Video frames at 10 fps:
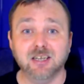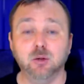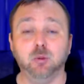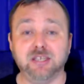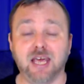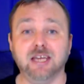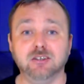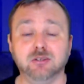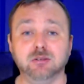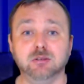we tend
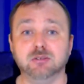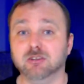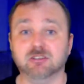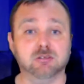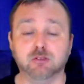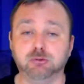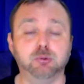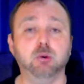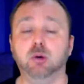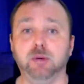to just
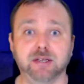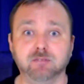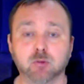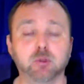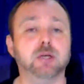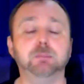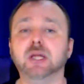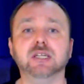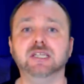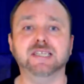throw it away. We
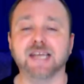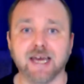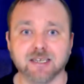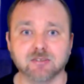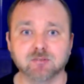completely deny it.